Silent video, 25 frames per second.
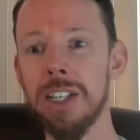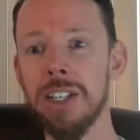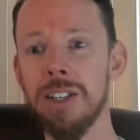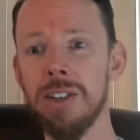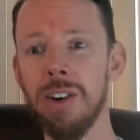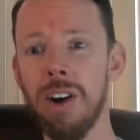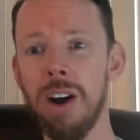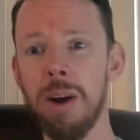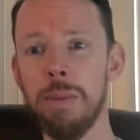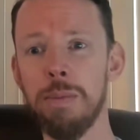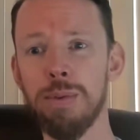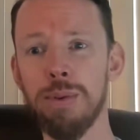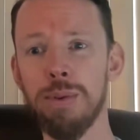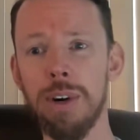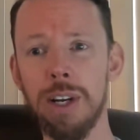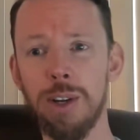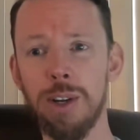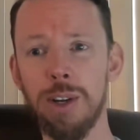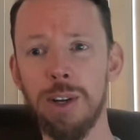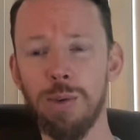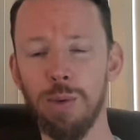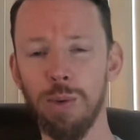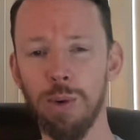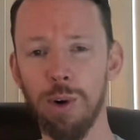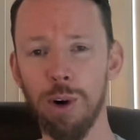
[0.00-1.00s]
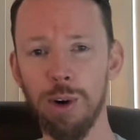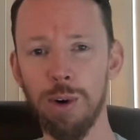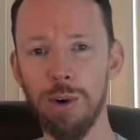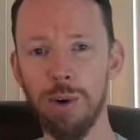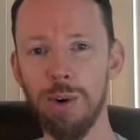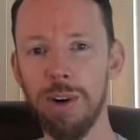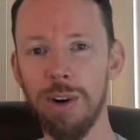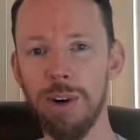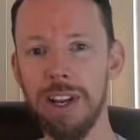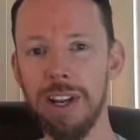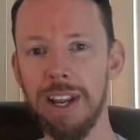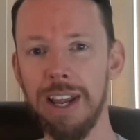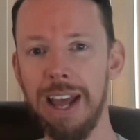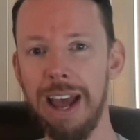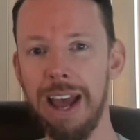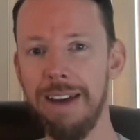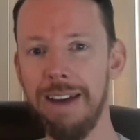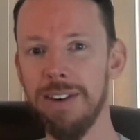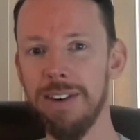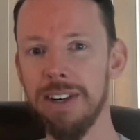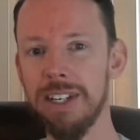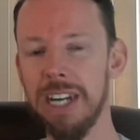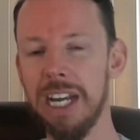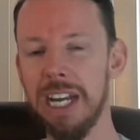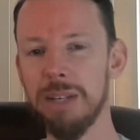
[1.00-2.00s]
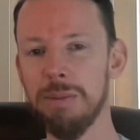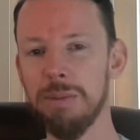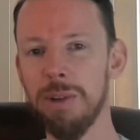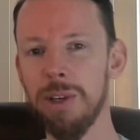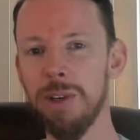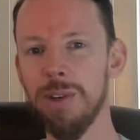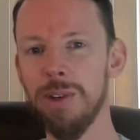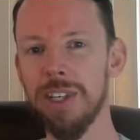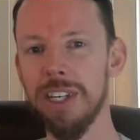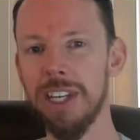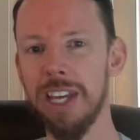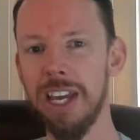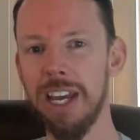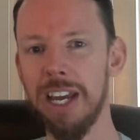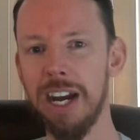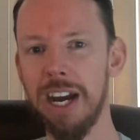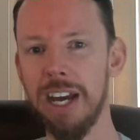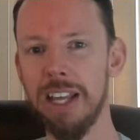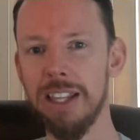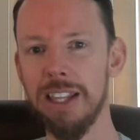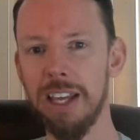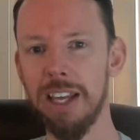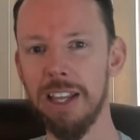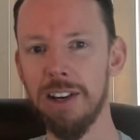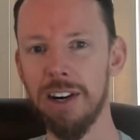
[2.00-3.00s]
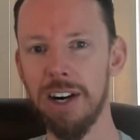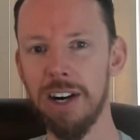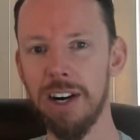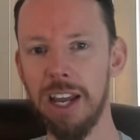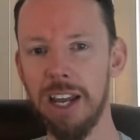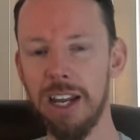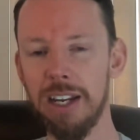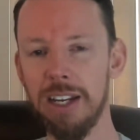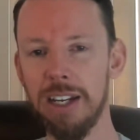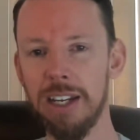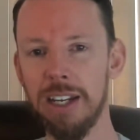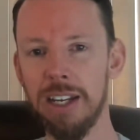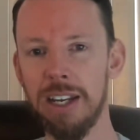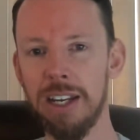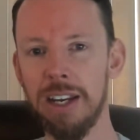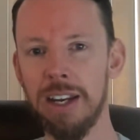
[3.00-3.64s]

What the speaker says: saw a pretty crude advertisement using AI the other day.